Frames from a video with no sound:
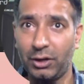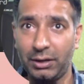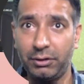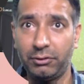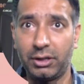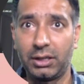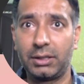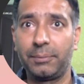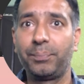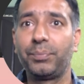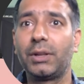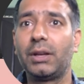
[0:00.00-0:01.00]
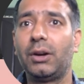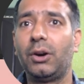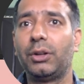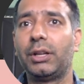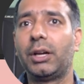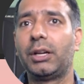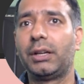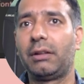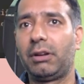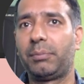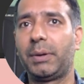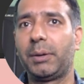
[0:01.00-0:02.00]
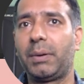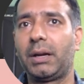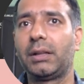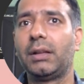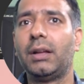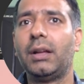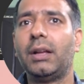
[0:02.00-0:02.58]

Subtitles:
when we work on our development part.